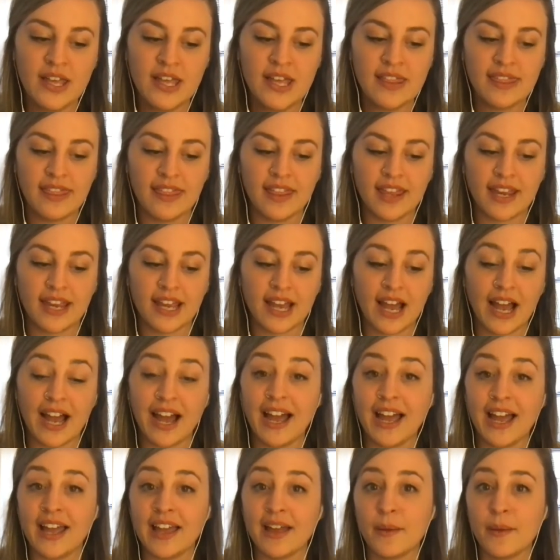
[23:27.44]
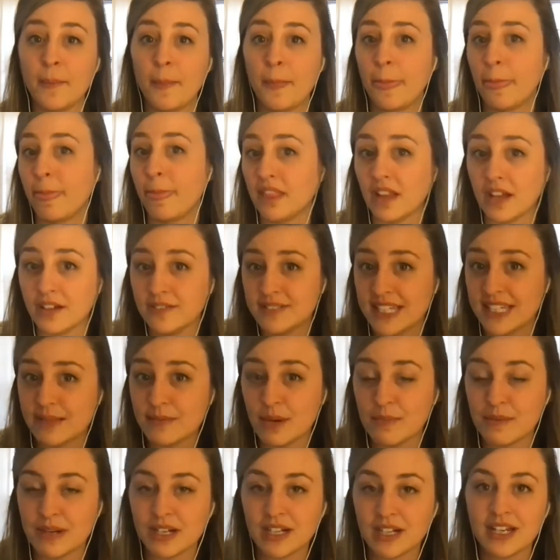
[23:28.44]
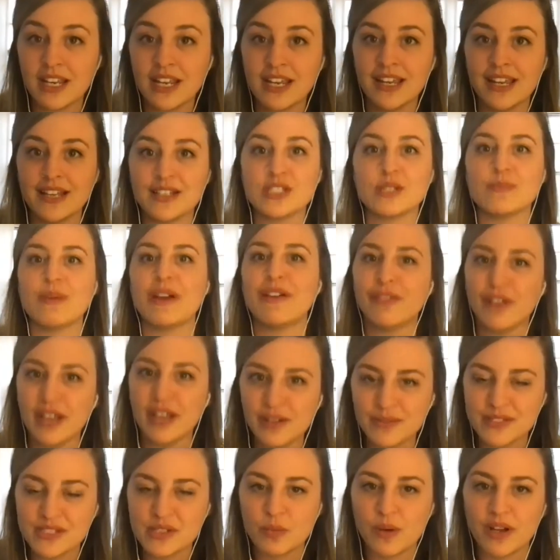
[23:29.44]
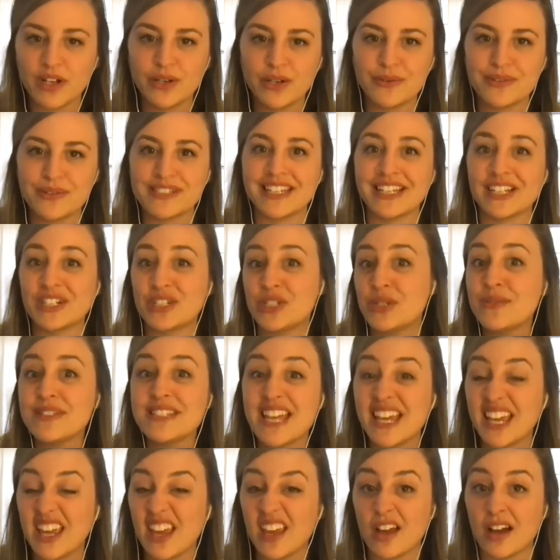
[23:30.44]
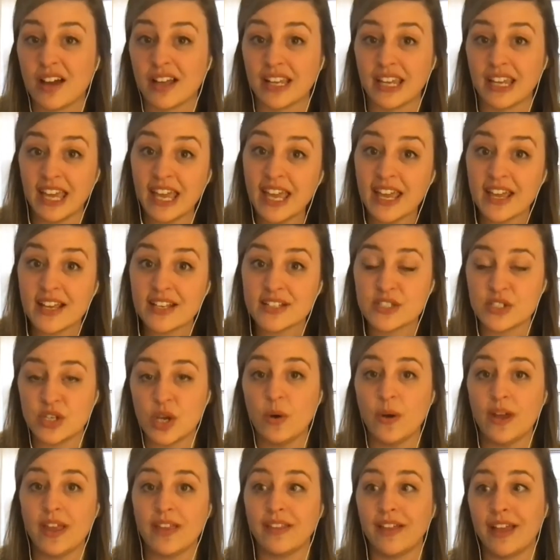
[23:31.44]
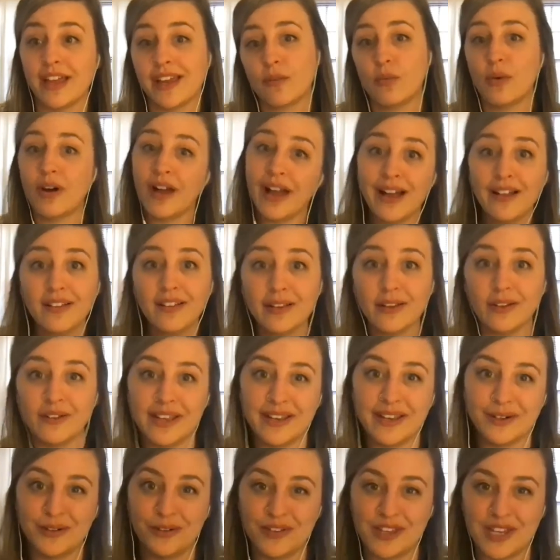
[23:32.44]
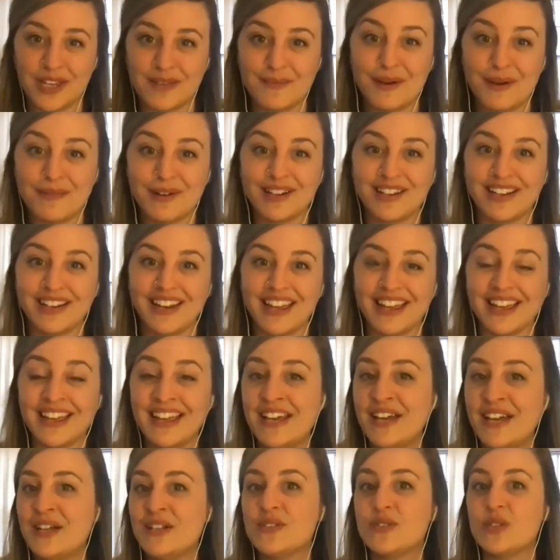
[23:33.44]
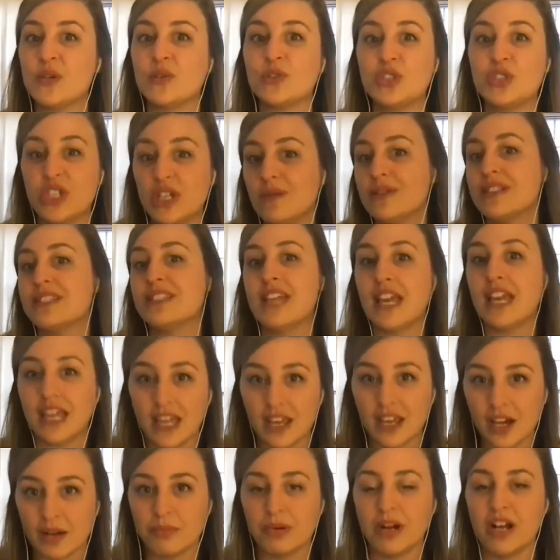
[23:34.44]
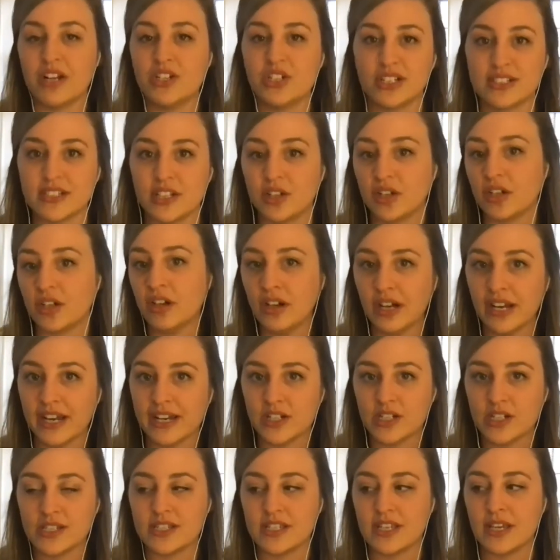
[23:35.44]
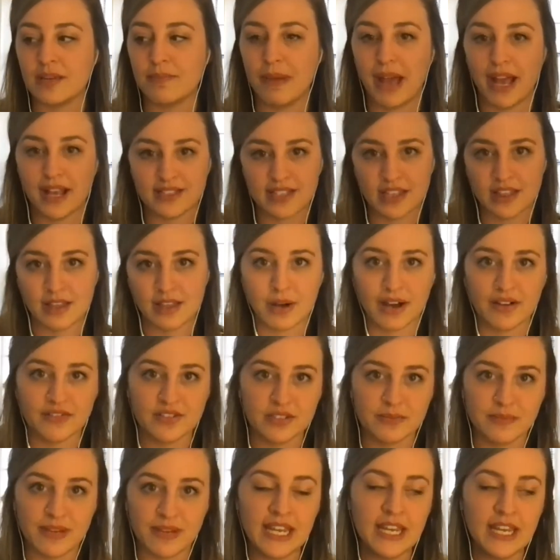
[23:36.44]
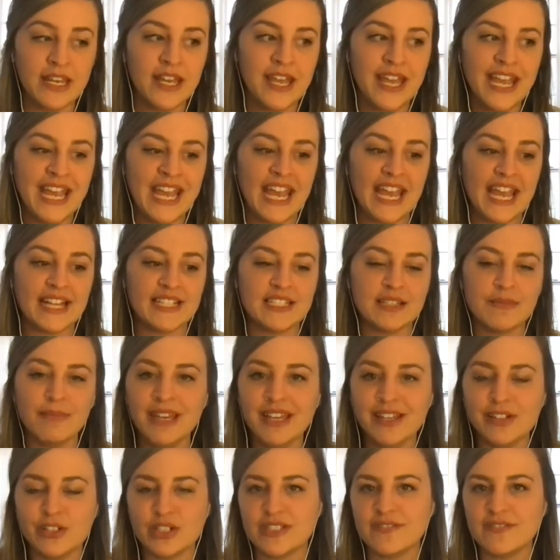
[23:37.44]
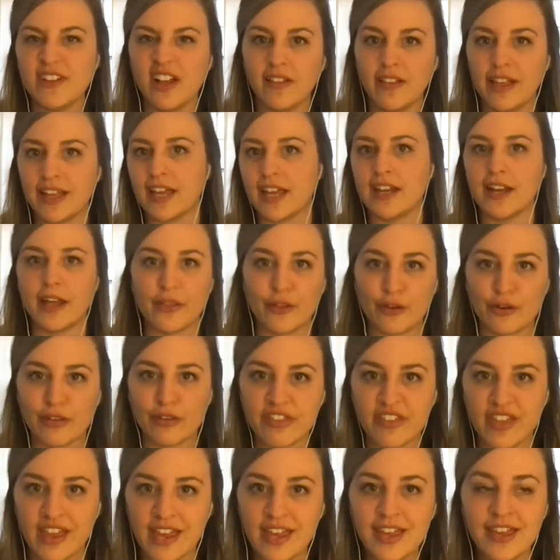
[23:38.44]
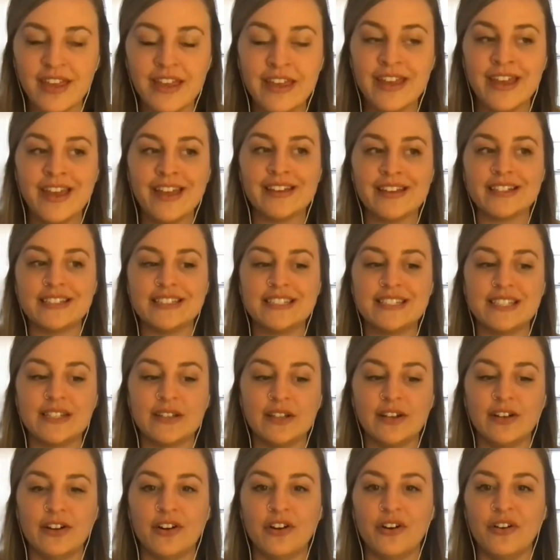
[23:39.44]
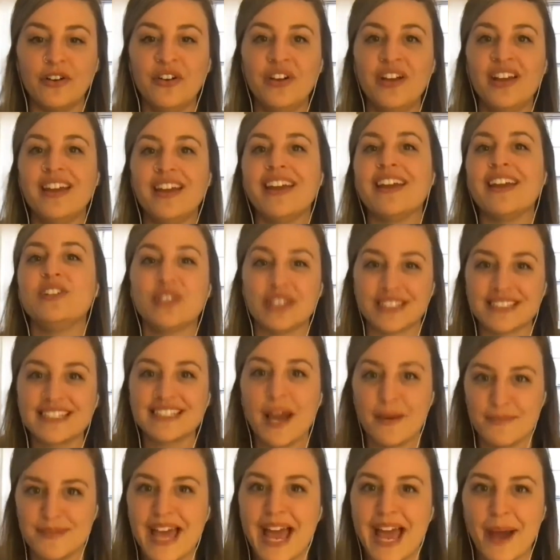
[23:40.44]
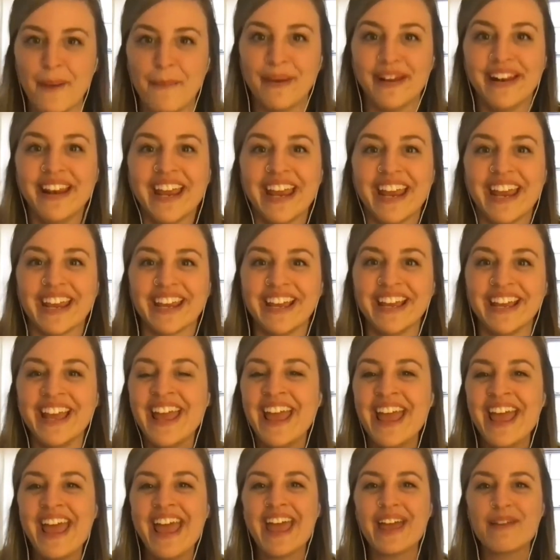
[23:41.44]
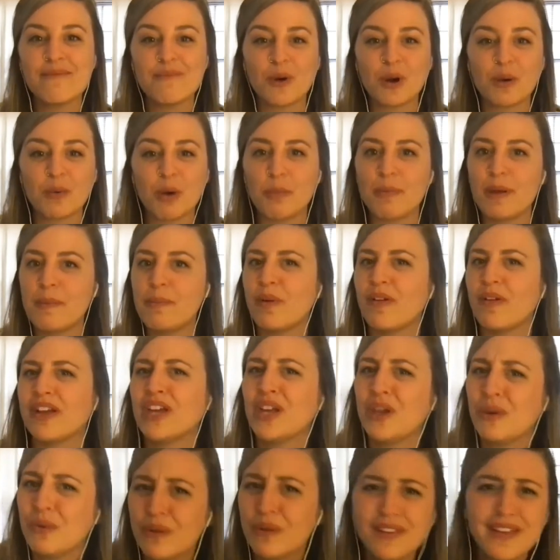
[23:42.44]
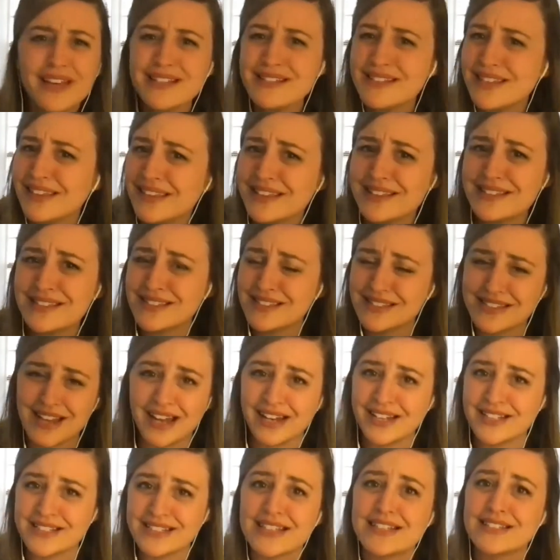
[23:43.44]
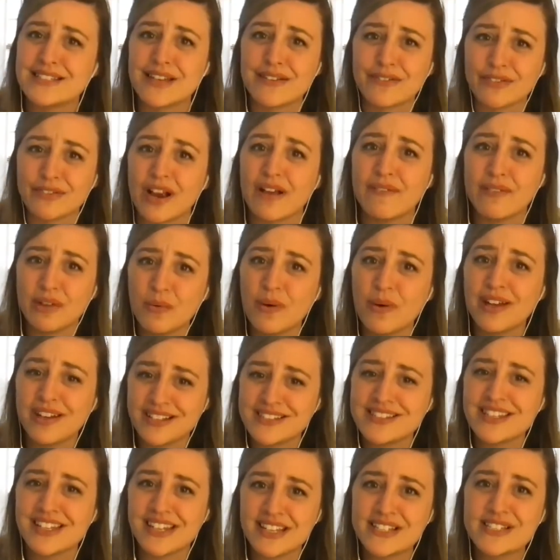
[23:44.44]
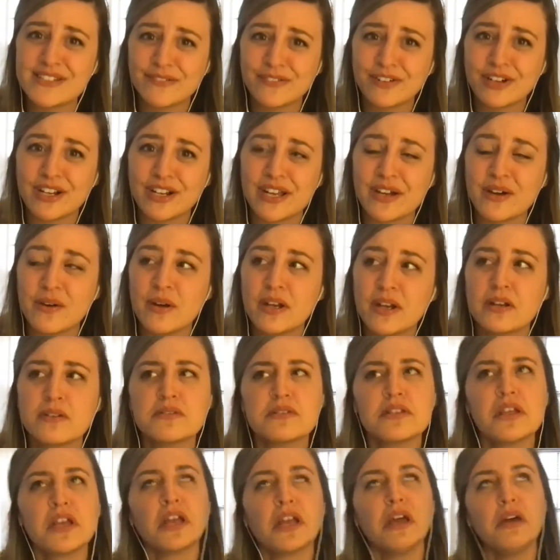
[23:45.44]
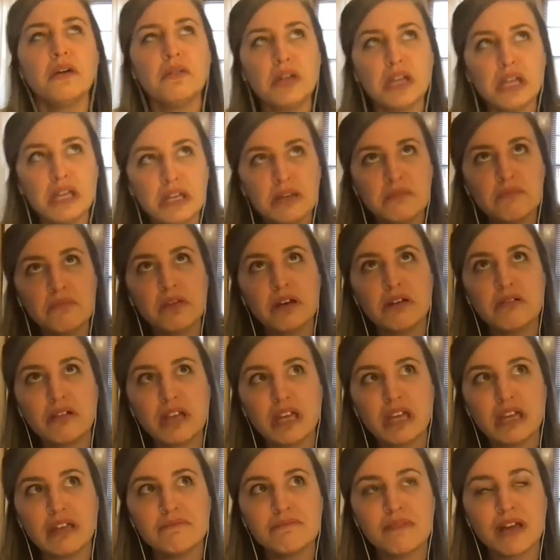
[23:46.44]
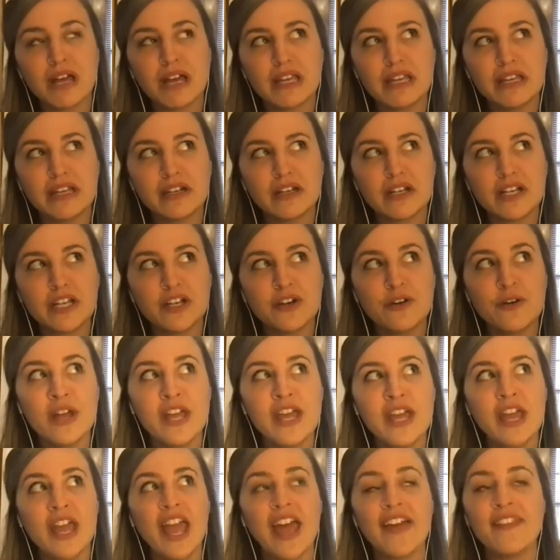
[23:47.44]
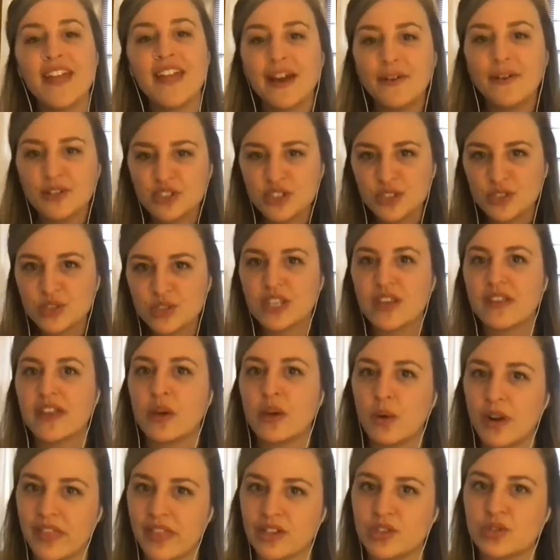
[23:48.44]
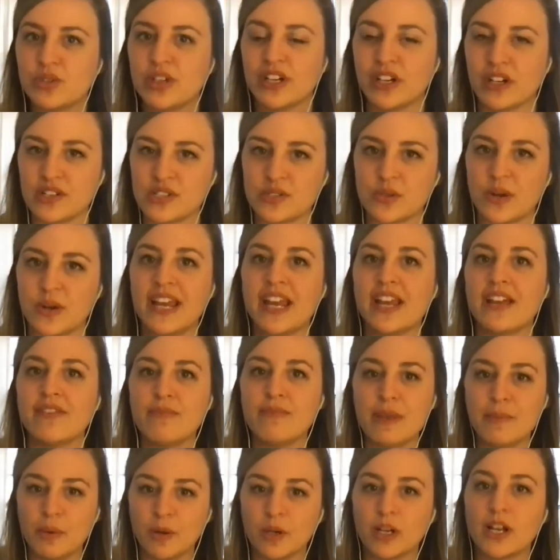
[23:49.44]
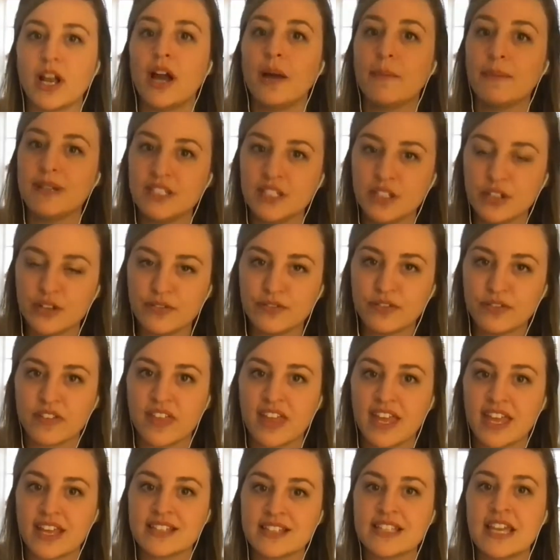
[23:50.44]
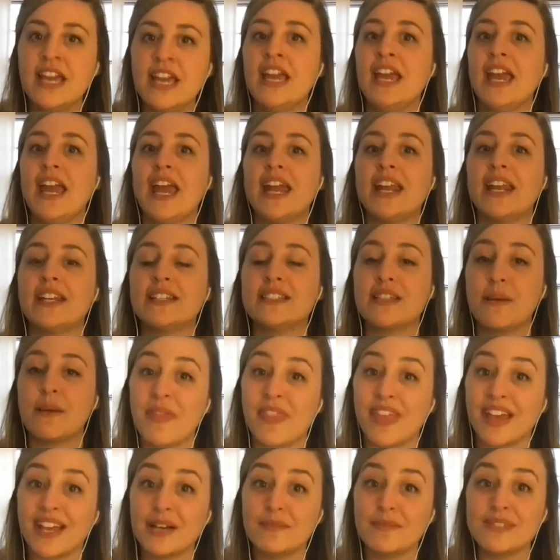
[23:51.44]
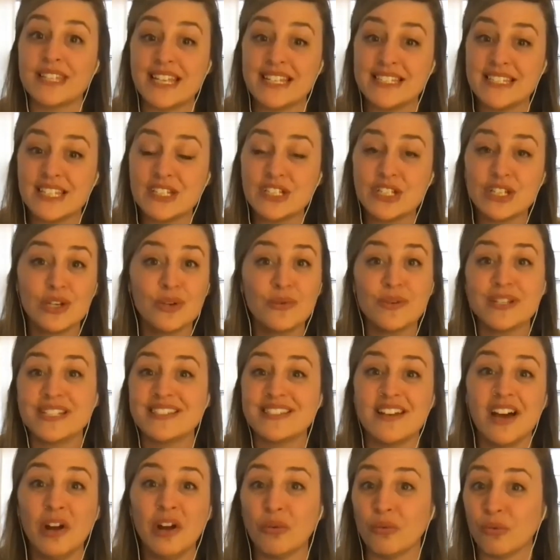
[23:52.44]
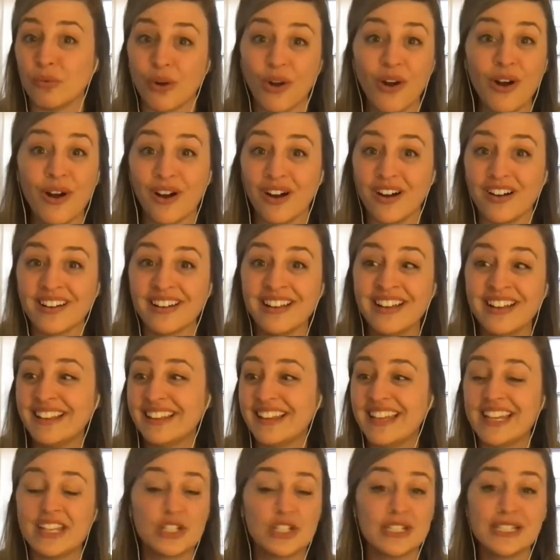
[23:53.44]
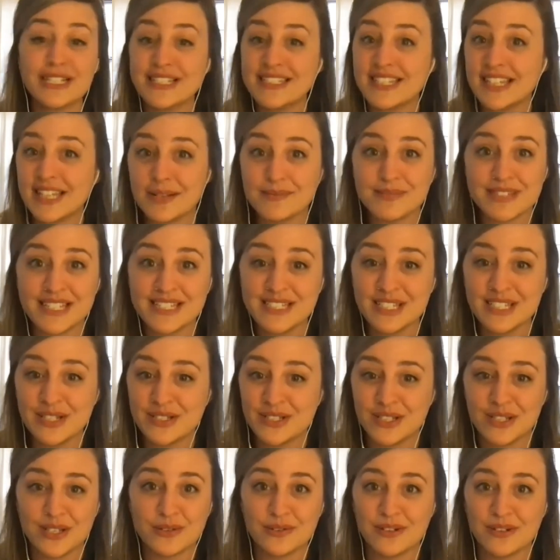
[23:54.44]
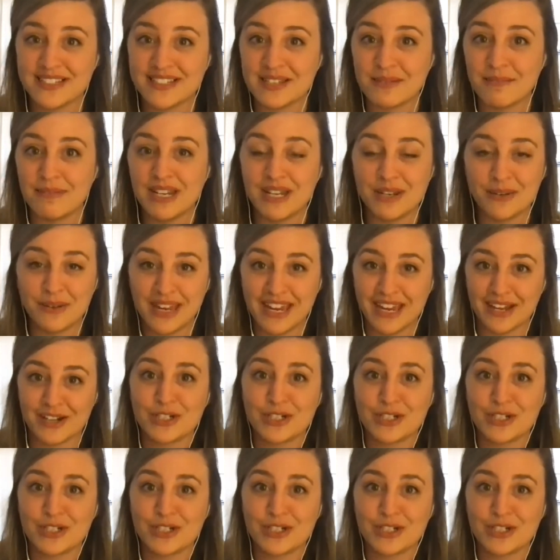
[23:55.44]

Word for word: like I loved email marketing. And so my friend was the one who was like, she was taking on gigs knowing like, well, Allie will handle the email marketing. So she was taking on projects under her agency, passing them off to me. And to me, it just felt like another thing until it just kept happening. and more and more people like, you realize that this is not as easy for everyone as it is for you. And I was like, okay, mm. okay, I hear you. And that was usually like one of the triggers, right? If people are coming to you for things and something that comes easy to you is not wrong. Like just because it comes easy to you doesn't mean you can't